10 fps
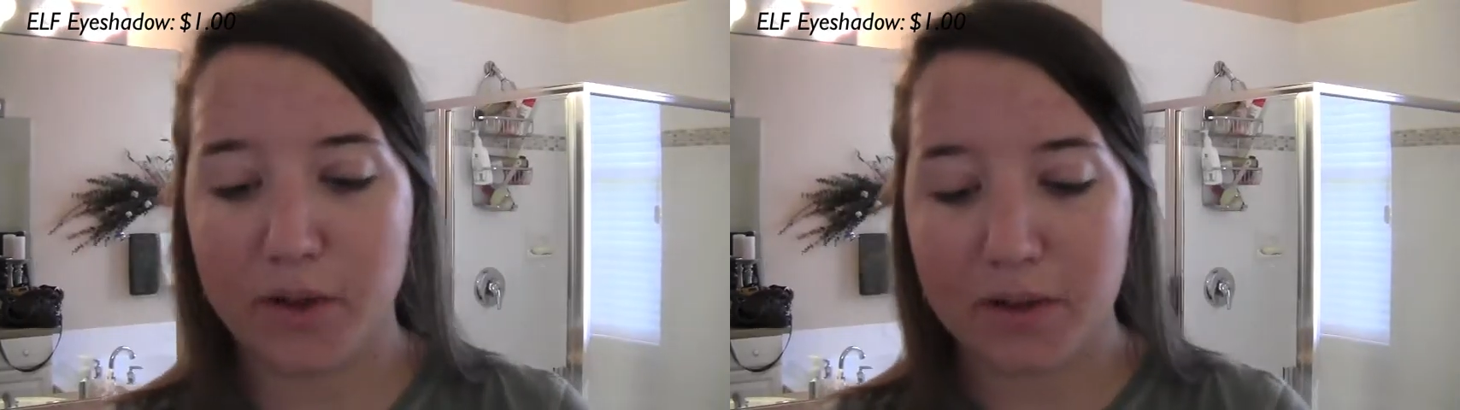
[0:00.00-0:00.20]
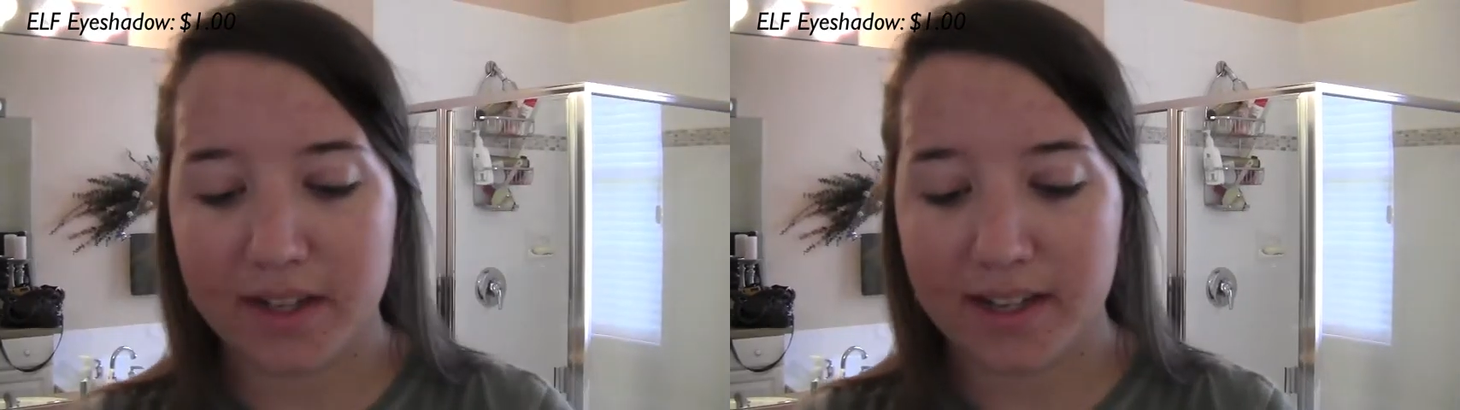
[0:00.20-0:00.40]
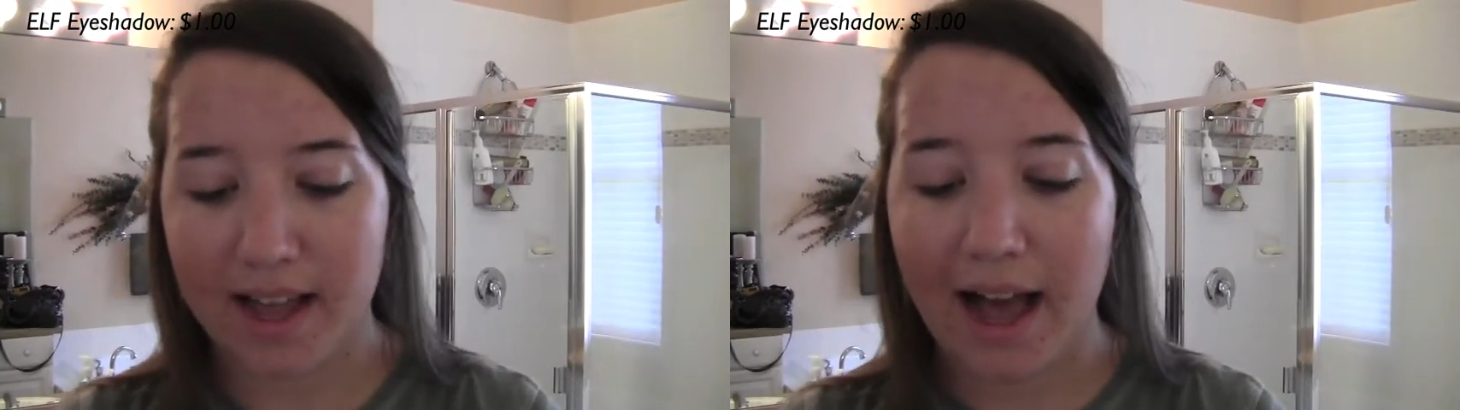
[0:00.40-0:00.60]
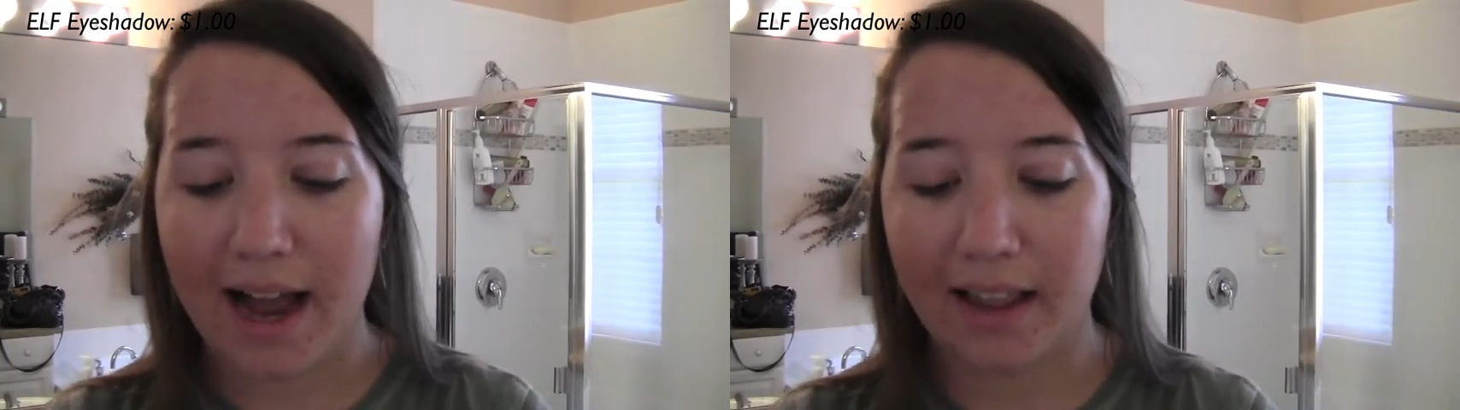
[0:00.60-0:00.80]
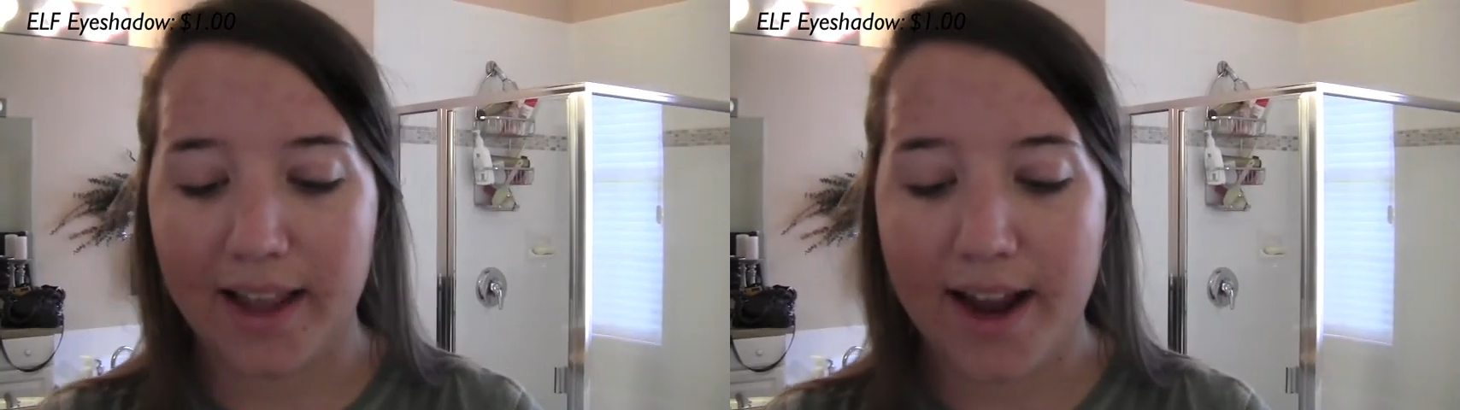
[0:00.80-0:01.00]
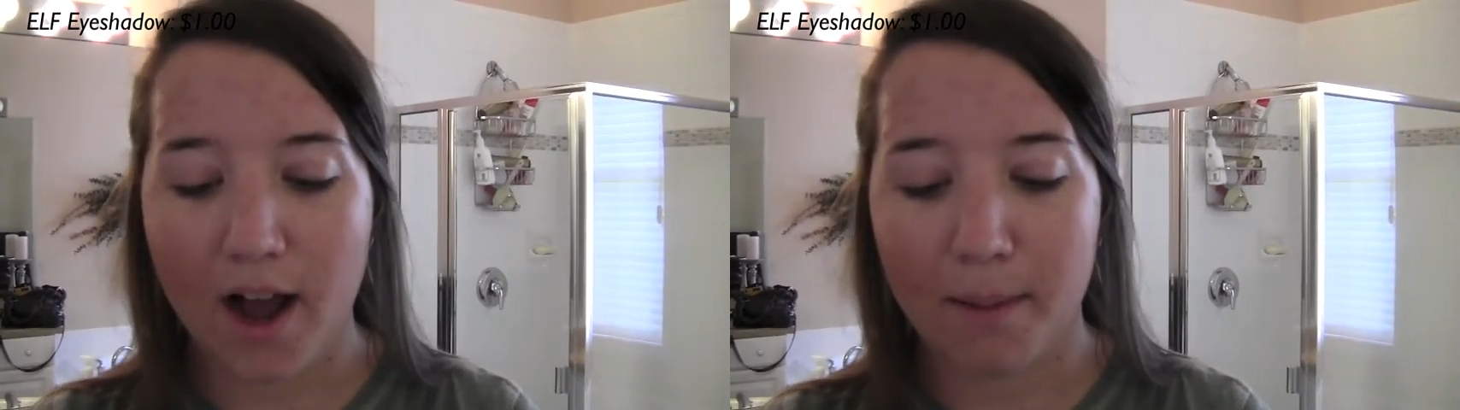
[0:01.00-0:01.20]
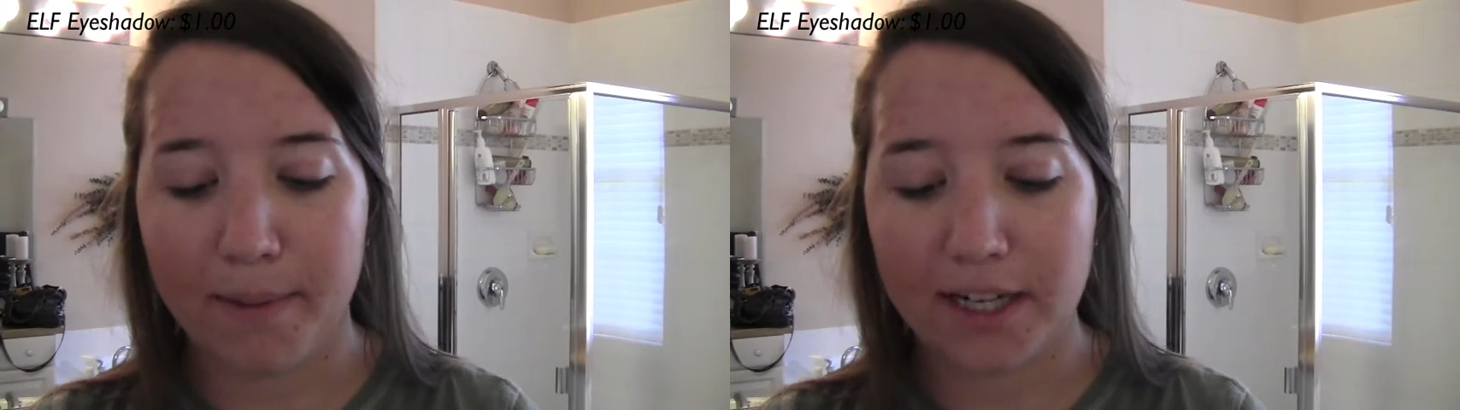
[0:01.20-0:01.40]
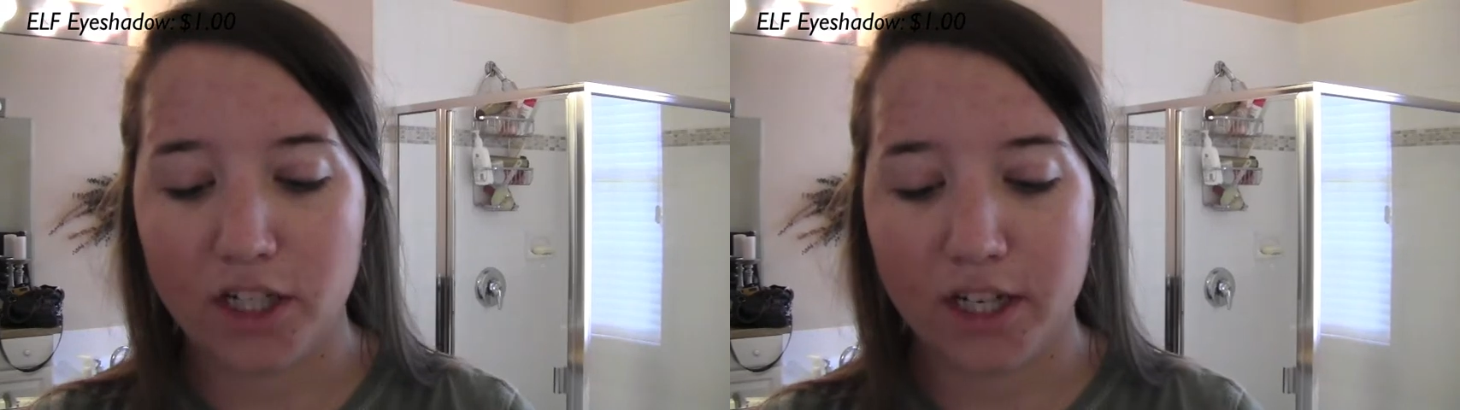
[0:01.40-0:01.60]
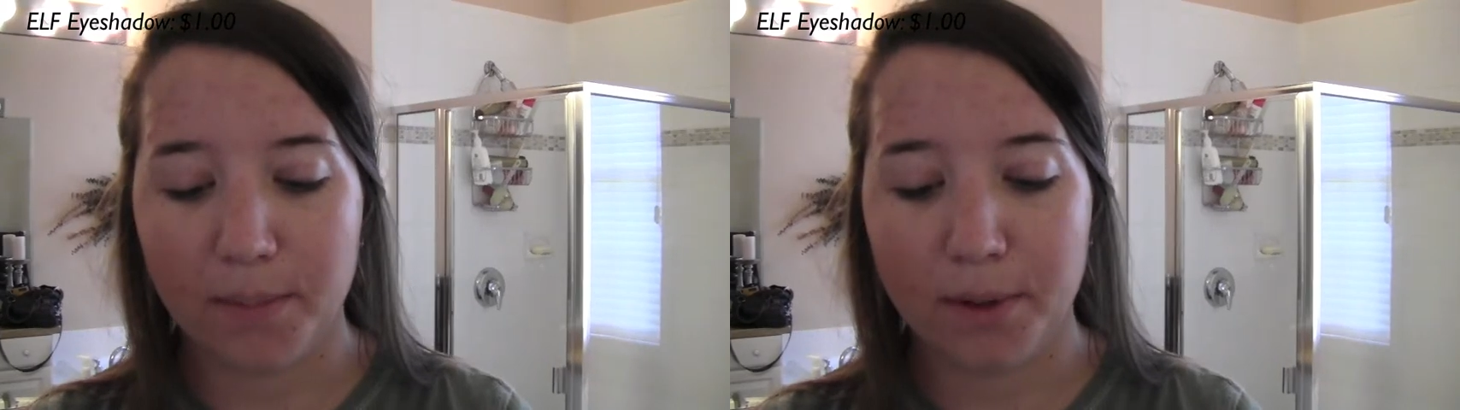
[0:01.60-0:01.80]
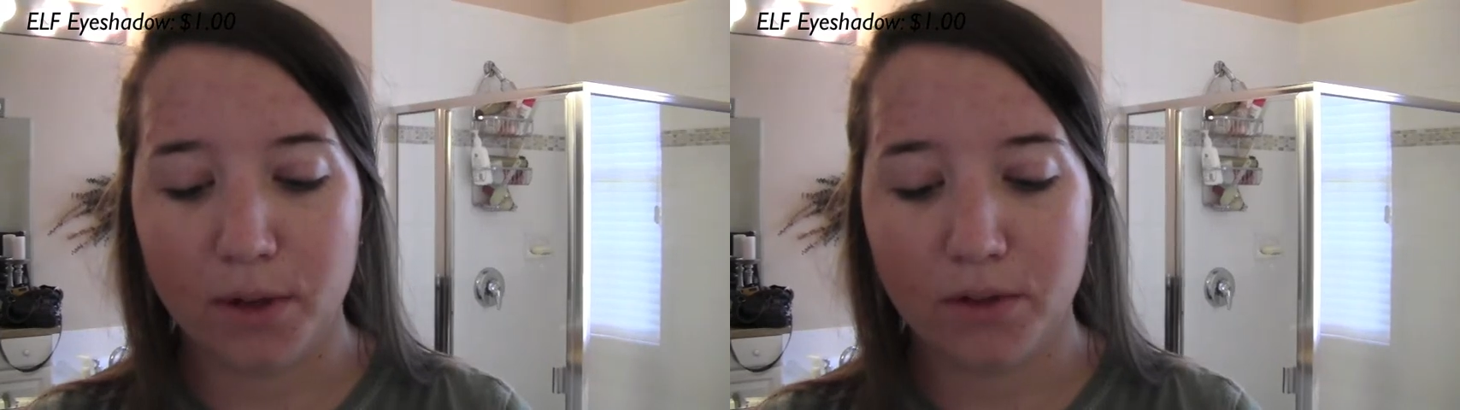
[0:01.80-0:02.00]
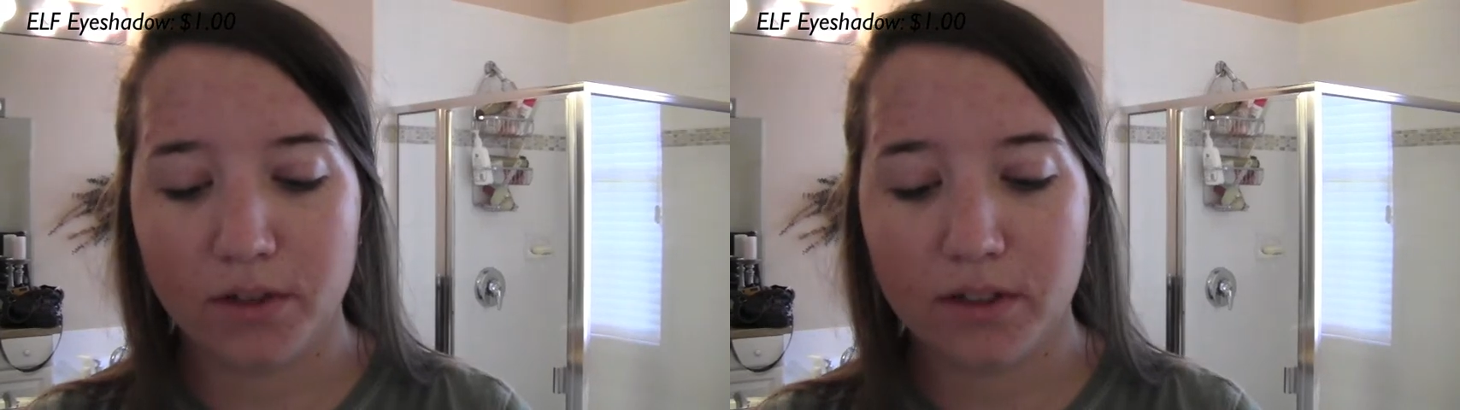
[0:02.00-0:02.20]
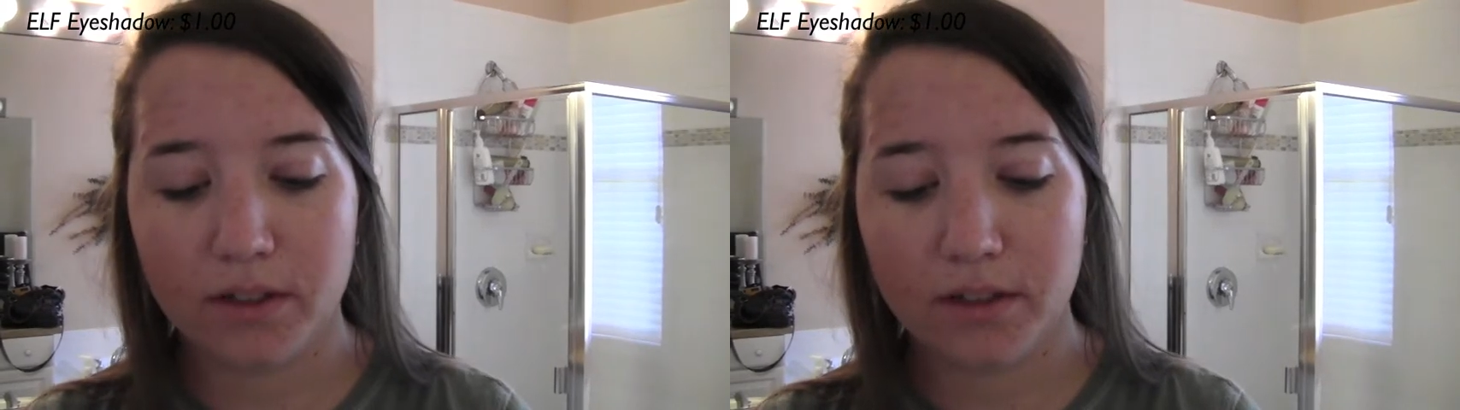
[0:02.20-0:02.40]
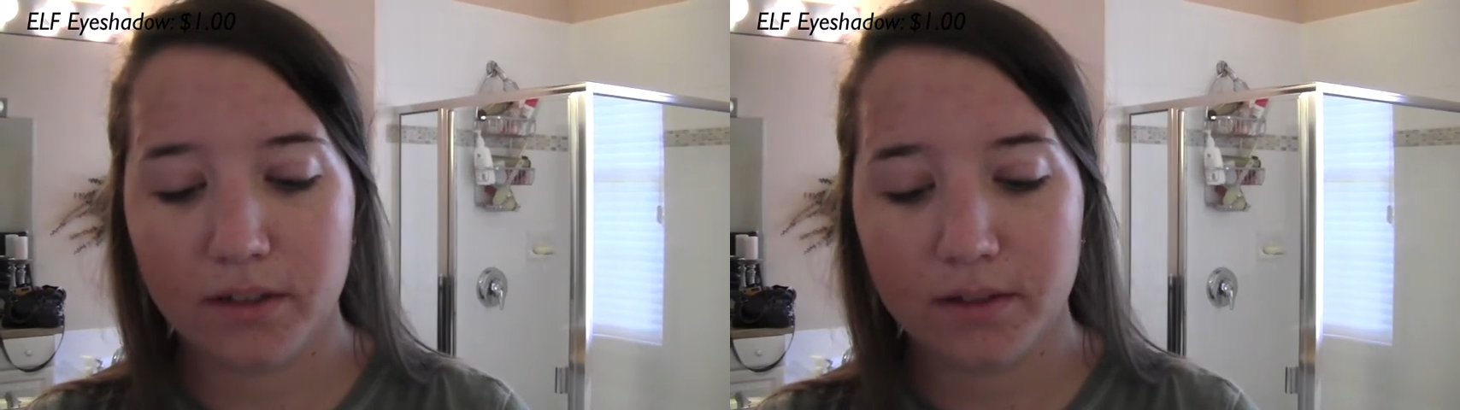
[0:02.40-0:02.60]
use it as a highlight on my cheekbones.